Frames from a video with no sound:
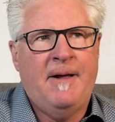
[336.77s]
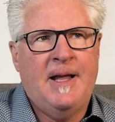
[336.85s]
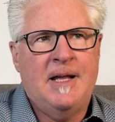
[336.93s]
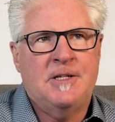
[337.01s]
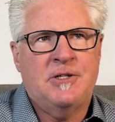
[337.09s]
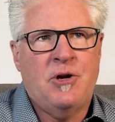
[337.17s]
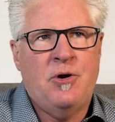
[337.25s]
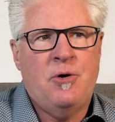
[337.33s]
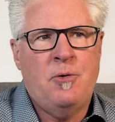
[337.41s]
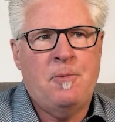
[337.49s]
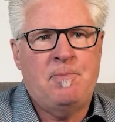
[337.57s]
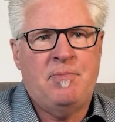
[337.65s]
and
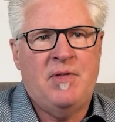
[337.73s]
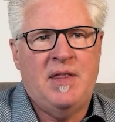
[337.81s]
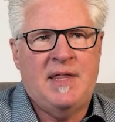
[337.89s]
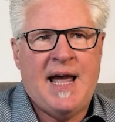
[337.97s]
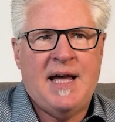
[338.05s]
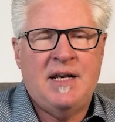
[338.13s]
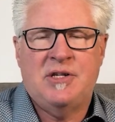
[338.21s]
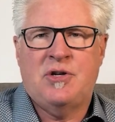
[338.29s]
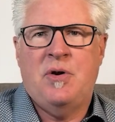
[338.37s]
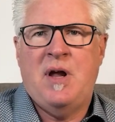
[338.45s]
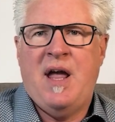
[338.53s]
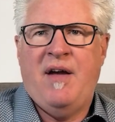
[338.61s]
so that is
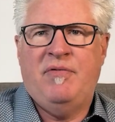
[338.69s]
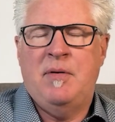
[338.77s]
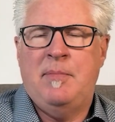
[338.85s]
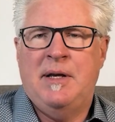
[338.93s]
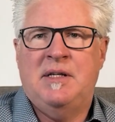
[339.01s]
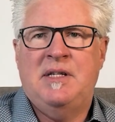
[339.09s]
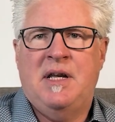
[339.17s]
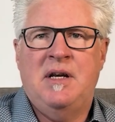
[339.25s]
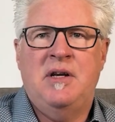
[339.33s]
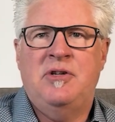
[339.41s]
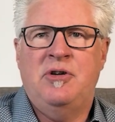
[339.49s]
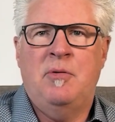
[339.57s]
going to have to be
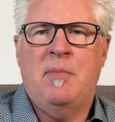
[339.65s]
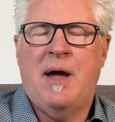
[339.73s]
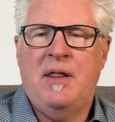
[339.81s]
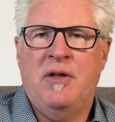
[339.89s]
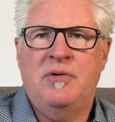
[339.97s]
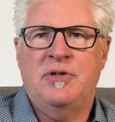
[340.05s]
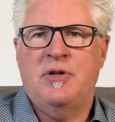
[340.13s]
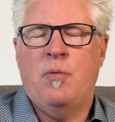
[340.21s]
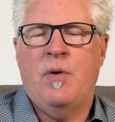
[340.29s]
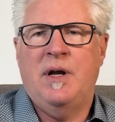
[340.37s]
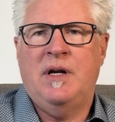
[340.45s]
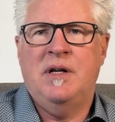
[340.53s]
attended to by those that
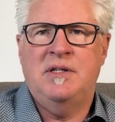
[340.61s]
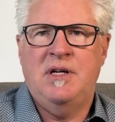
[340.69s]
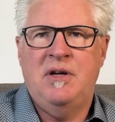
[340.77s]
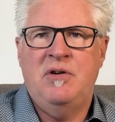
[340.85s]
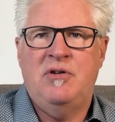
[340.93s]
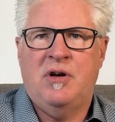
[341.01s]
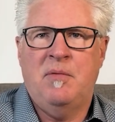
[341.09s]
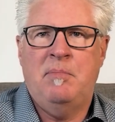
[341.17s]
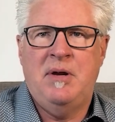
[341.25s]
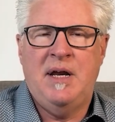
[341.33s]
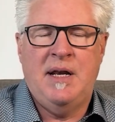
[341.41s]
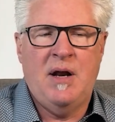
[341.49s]
want to continue to
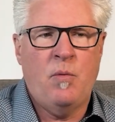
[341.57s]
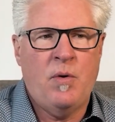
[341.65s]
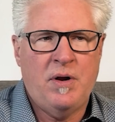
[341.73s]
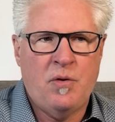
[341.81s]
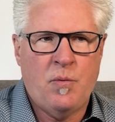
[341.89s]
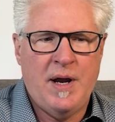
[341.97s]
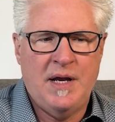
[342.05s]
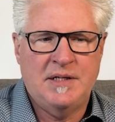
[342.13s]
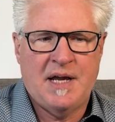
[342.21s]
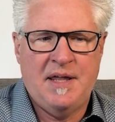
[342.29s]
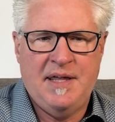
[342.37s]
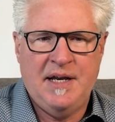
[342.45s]
compete. And one of the ways
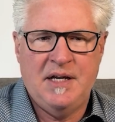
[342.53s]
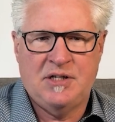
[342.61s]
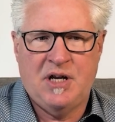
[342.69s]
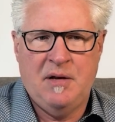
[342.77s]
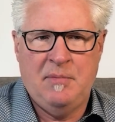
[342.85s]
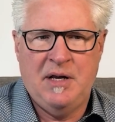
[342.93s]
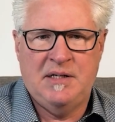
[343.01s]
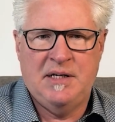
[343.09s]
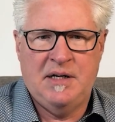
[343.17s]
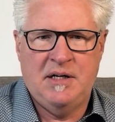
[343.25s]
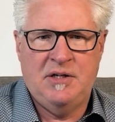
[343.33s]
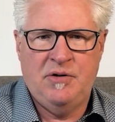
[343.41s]
I think it's going to be
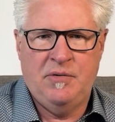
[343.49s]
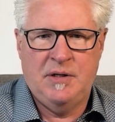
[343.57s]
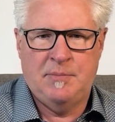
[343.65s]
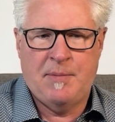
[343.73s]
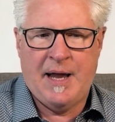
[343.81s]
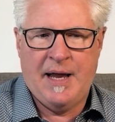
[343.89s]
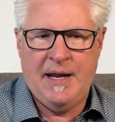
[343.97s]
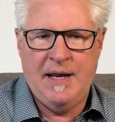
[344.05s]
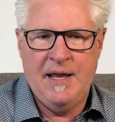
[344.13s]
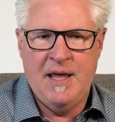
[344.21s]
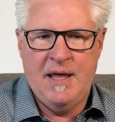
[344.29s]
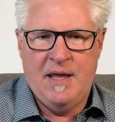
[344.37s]
attended to is by
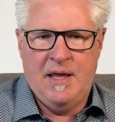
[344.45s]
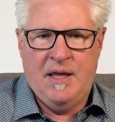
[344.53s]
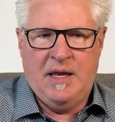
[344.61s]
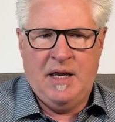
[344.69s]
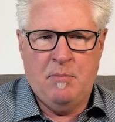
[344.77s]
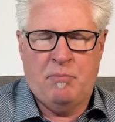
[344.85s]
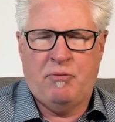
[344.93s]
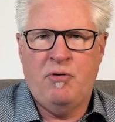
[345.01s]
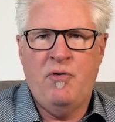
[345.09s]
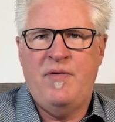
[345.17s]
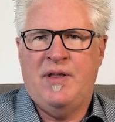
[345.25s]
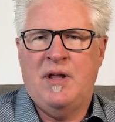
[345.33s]

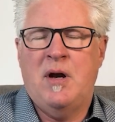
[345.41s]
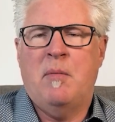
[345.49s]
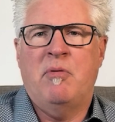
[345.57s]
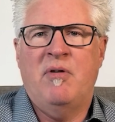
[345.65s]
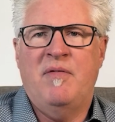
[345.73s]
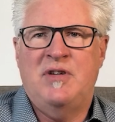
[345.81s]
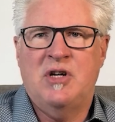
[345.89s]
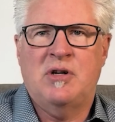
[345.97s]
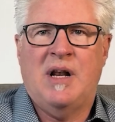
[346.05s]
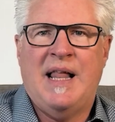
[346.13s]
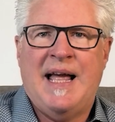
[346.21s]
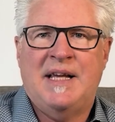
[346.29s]
improving the number of
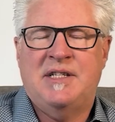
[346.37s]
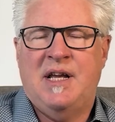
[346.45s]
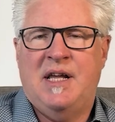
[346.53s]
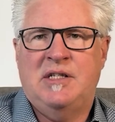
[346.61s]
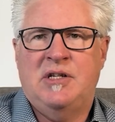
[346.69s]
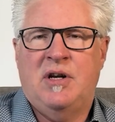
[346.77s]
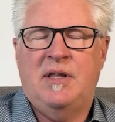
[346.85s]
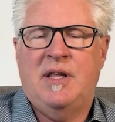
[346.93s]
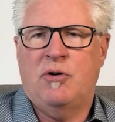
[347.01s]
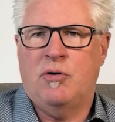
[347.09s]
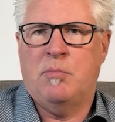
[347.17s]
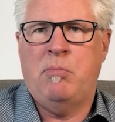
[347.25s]
digital assets that
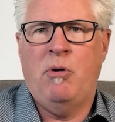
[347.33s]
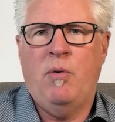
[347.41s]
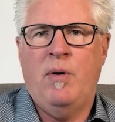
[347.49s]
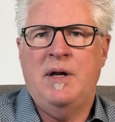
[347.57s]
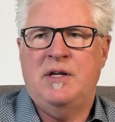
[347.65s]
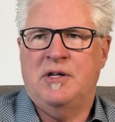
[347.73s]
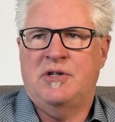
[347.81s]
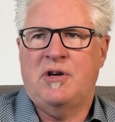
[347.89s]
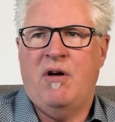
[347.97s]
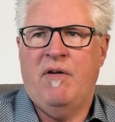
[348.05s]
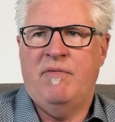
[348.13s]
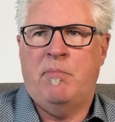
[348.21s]
are deployed to
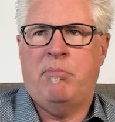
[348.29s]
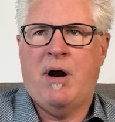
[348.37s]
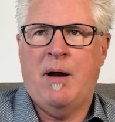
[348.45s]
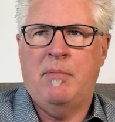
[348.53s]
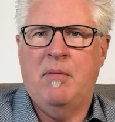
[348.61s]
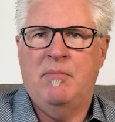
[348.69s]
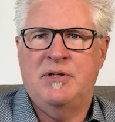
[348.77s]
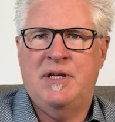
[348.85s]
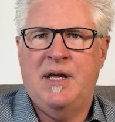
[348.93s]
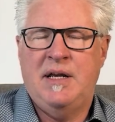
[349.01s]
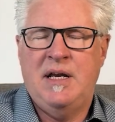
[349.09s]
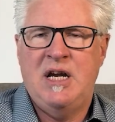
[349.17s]
solve the problems
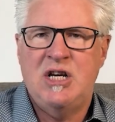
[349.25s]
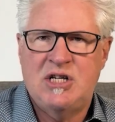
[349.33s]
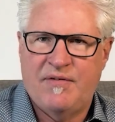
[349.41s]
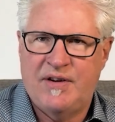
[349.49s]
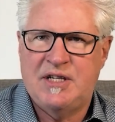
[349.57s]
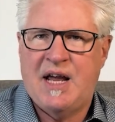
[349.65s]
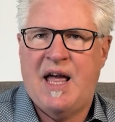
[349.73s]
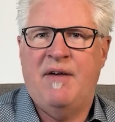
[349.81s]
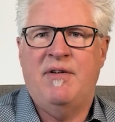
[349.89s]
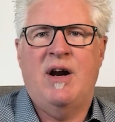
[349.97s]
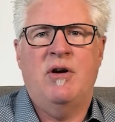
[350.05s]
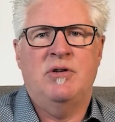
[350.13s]
that each of us have
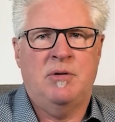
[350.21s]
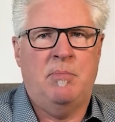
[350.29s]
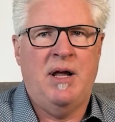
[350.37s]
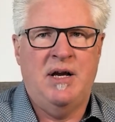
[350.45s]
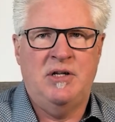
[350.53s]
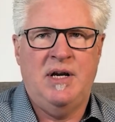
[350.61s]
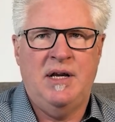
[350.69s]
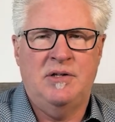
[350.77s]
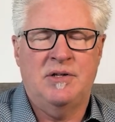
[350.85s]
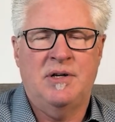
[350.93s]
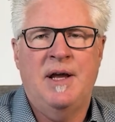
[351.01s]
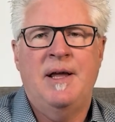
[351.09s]
in our supply
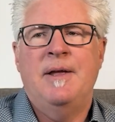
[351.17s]
chains.